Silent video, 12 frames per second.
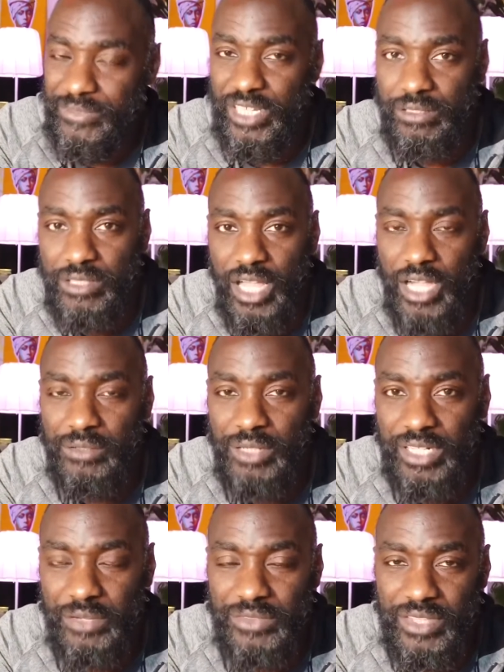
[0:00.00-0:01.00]
No, I
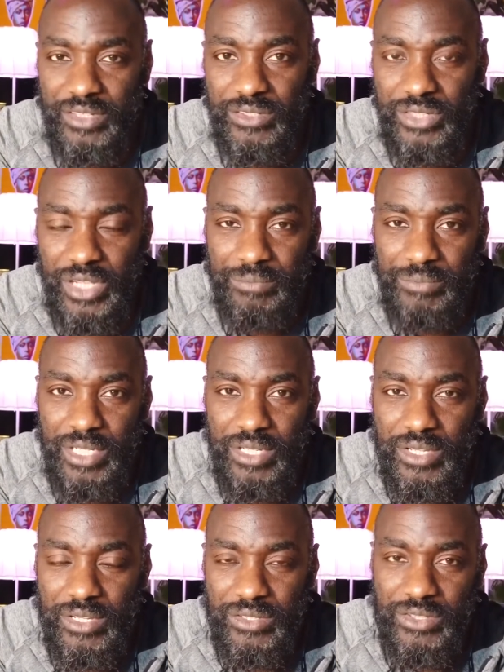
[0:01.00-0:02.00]
don't think so.
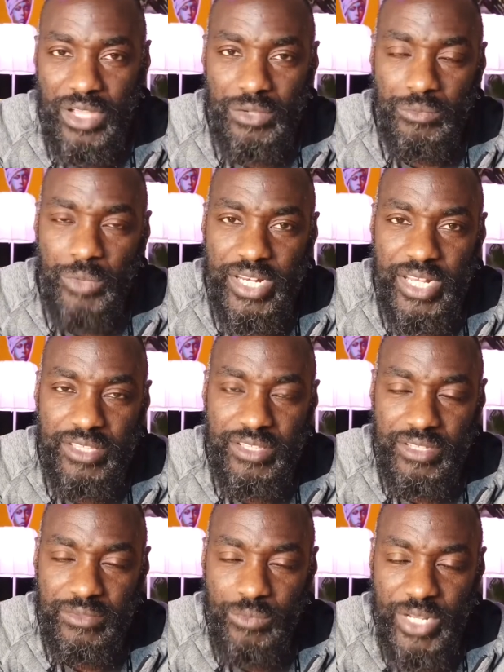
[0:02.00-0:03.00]
So we
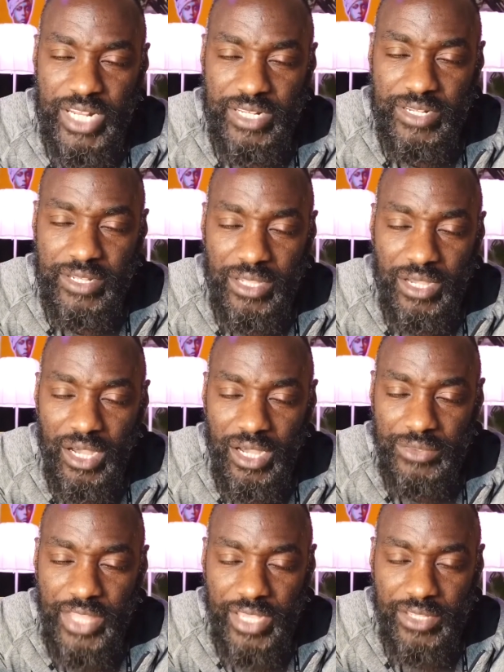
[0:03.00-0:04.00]
needed a car
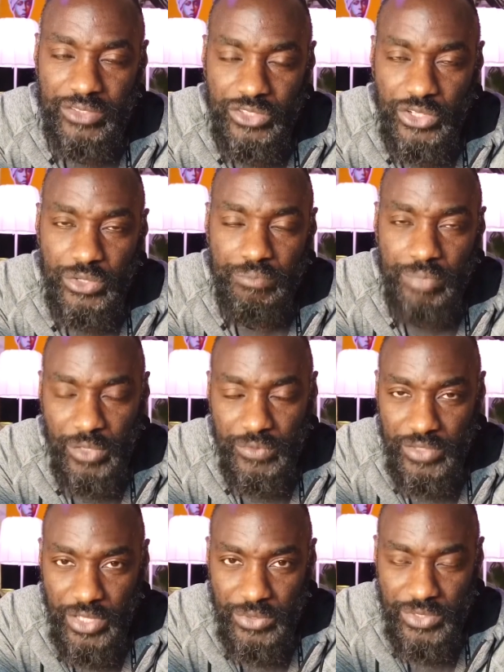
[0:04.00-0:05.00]
that can do both
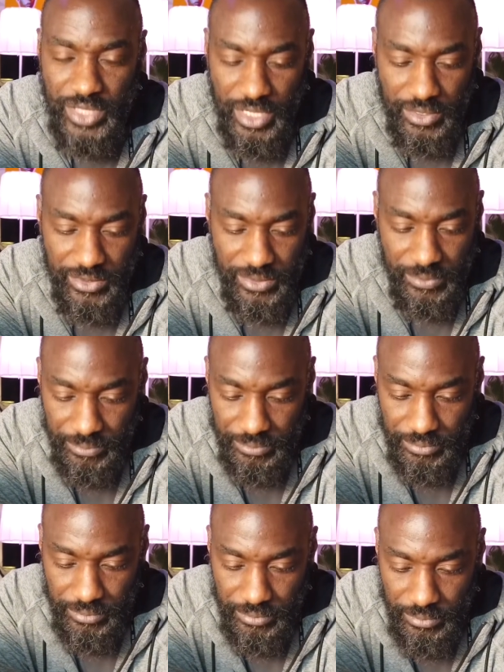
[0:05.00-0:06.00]
of those things.
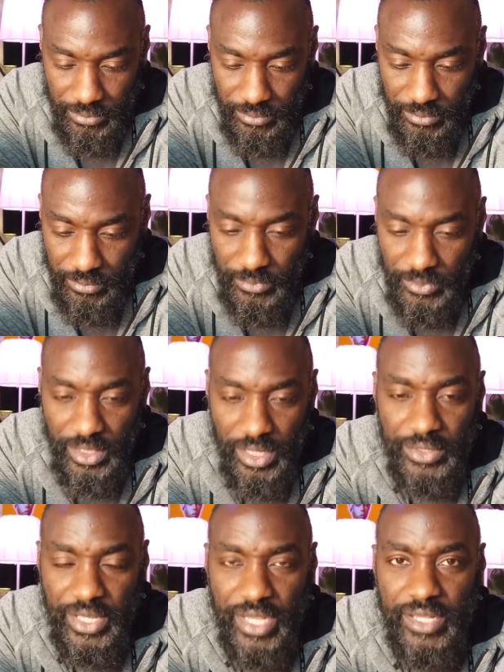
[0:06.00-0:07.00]

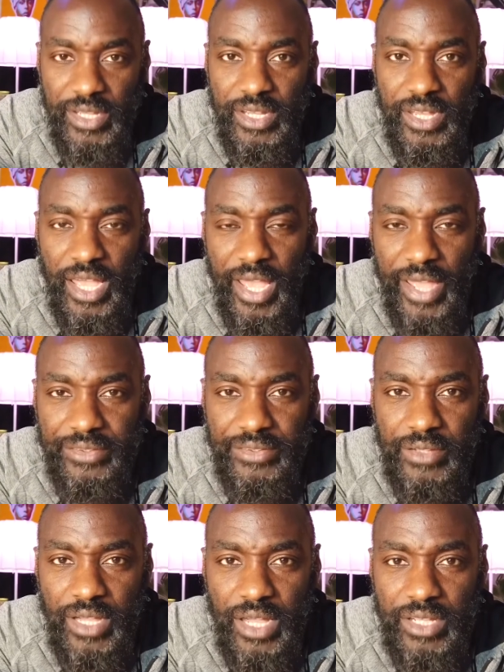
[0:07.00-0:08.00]
Okay,
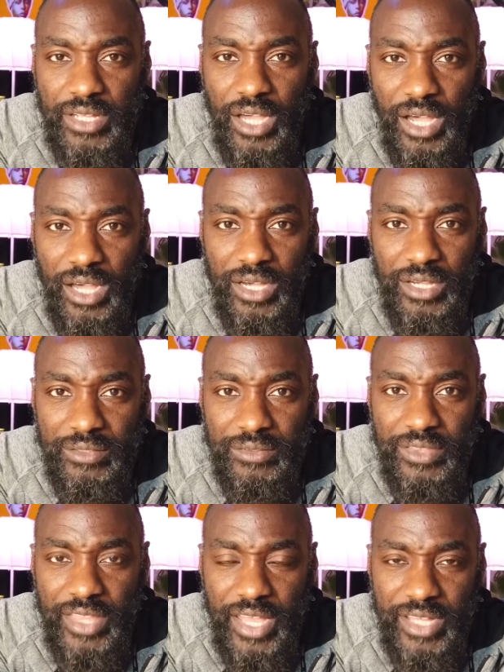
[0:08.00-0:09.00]
and a car
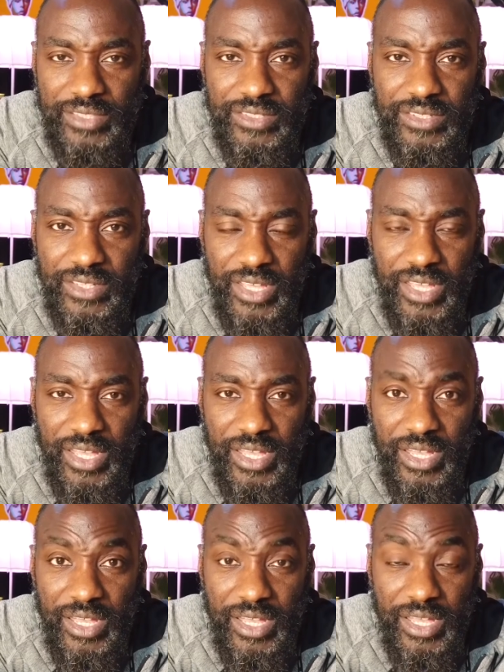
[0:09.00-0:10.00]
that
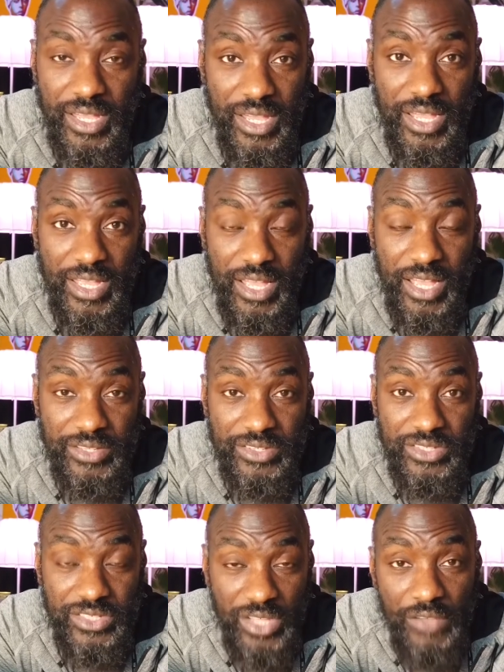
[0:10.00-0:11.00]

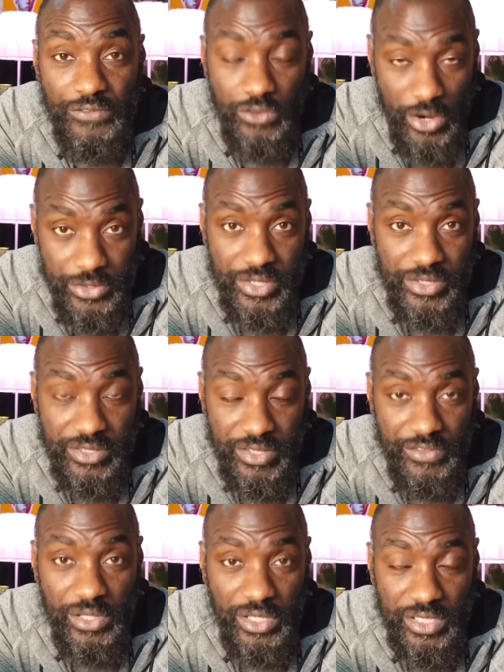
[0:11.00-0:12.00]
as soft roaders,
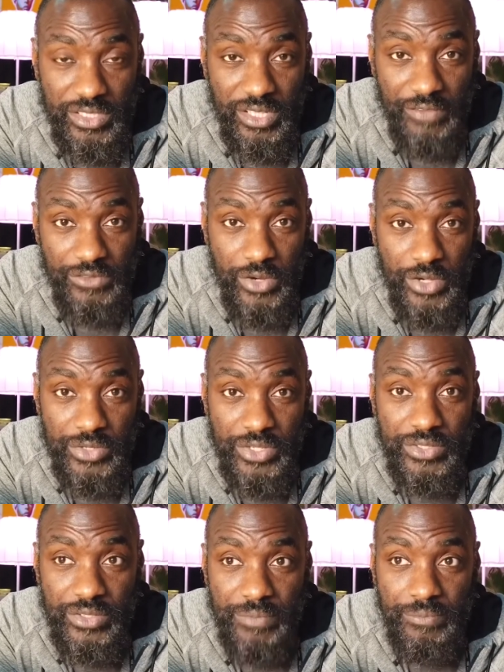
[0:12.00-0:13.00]
if you look at soft roaders,